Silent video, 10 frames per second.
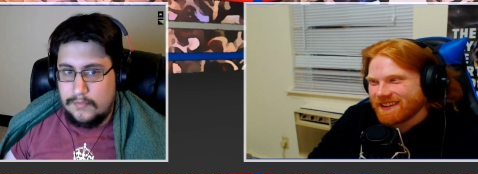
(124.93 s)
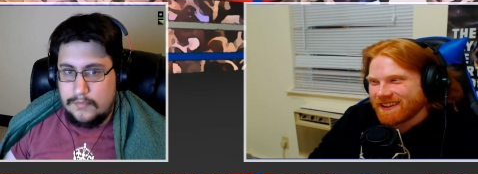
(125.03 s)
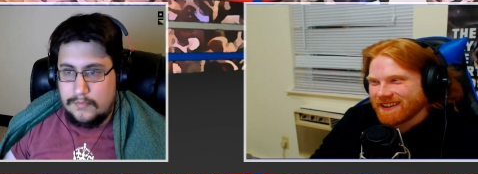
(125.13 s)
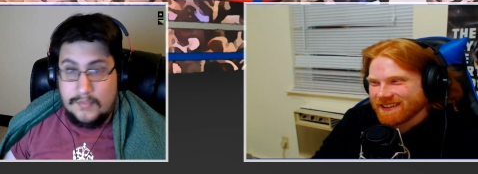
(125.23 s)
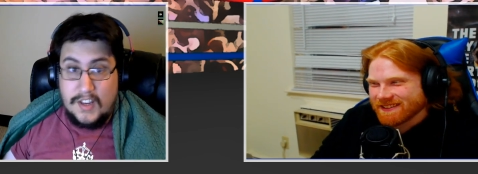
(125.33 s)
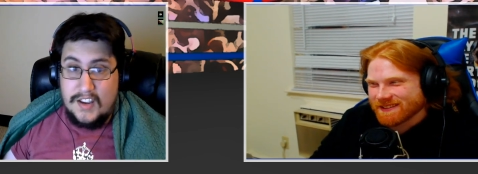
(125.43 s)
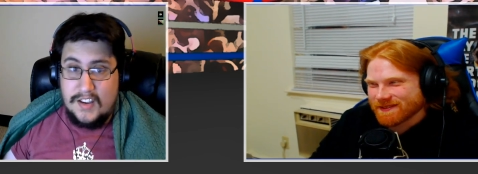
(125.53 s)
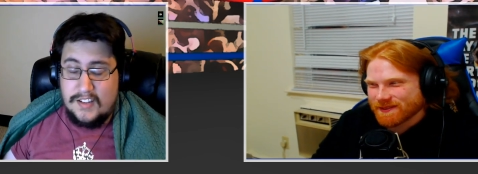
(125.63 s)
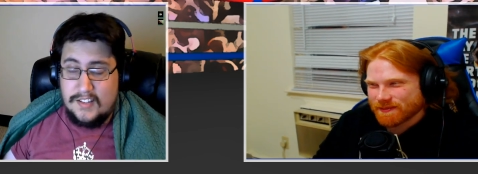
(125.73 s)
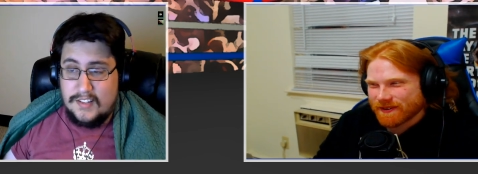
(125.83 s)
Speaker 1: Yeah, this
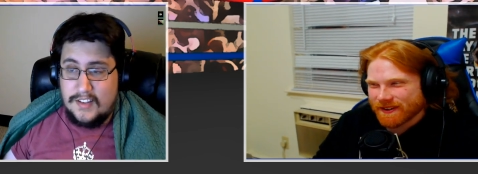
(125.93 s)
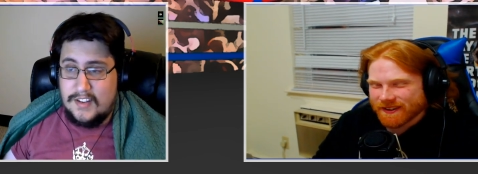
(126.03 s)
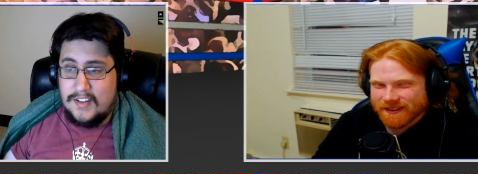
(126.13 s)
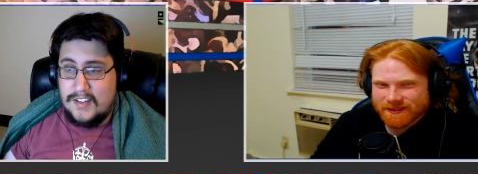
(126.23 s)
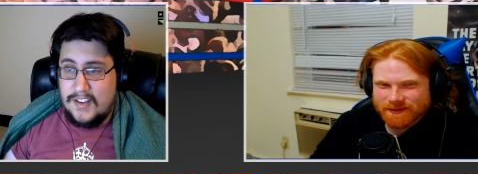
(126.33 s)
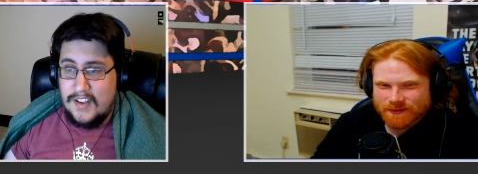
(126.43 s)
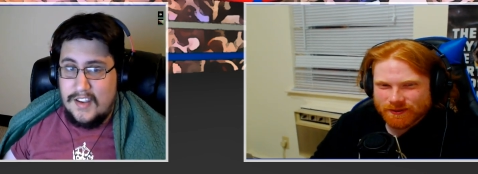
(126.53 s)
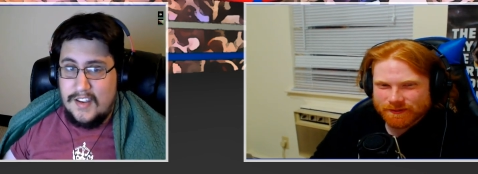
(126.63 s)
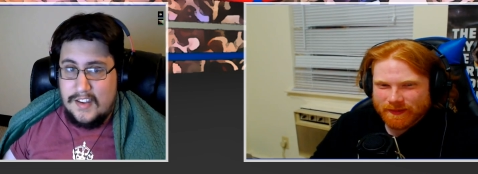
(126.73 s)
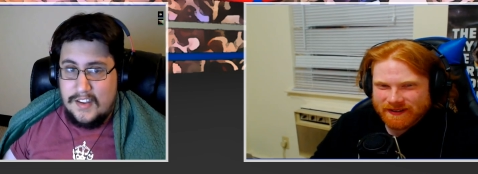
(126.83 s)
was pretty good. This was
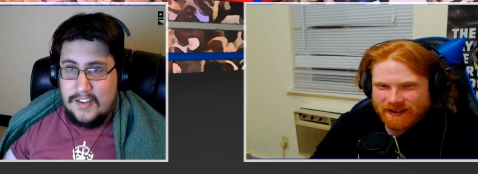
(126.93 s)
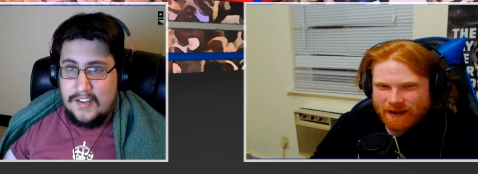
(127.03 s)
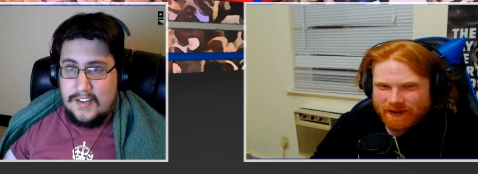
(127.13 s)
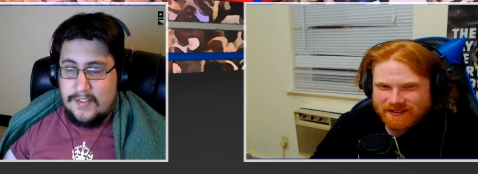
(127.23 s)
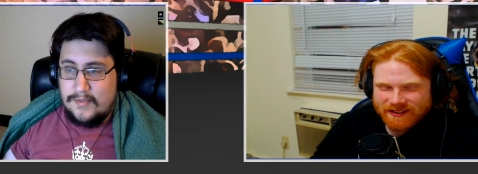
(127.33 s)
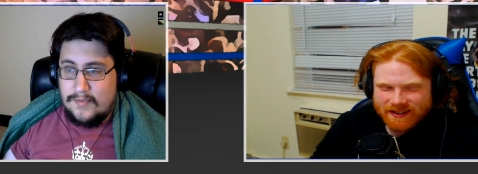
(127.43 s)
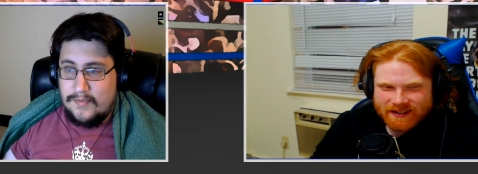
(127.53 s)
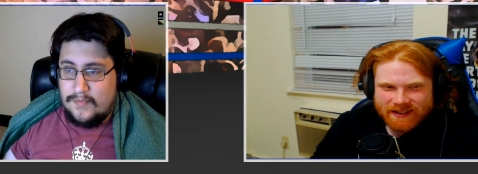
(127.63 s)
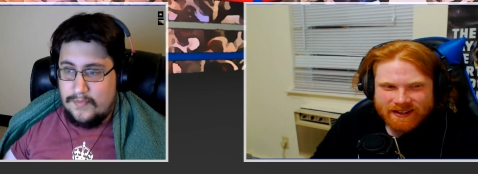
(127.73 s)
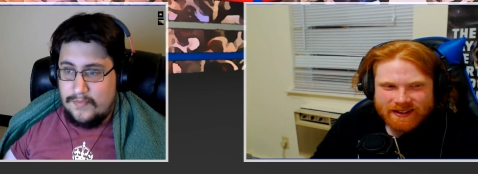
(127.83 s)
worth my time, I'd say.
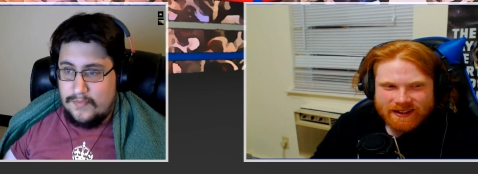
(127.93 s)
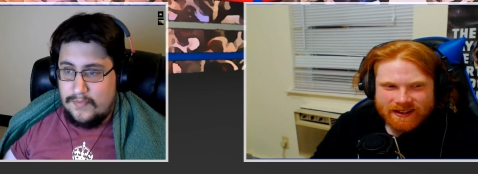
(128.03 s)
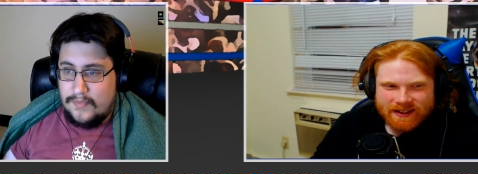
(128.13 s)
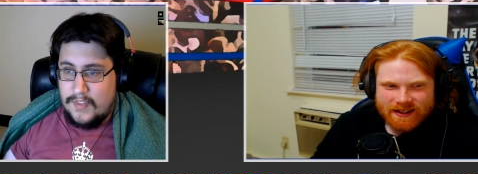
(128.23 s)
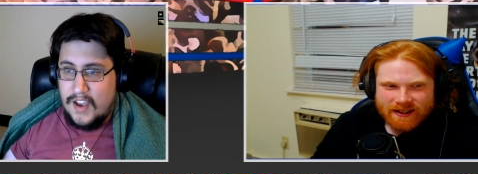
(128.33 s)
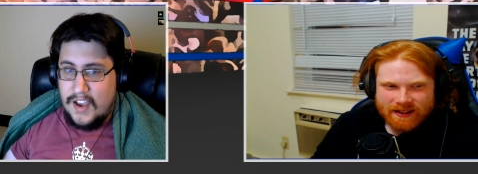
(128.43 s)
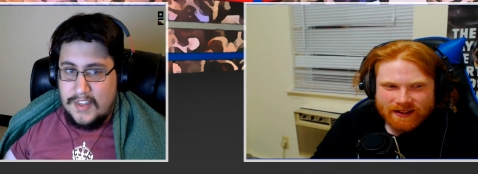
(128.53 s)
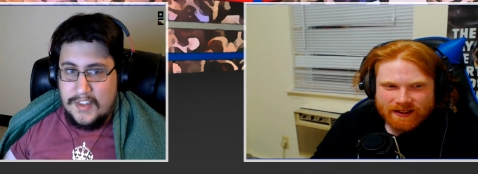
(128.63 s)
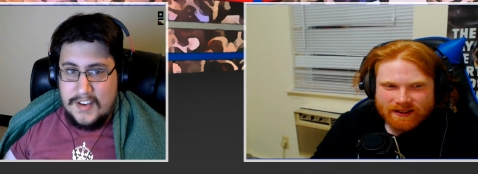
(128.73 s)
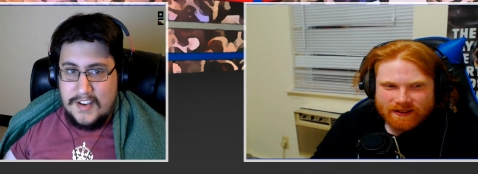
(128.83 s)
I
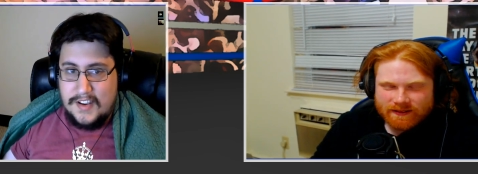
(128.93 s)
think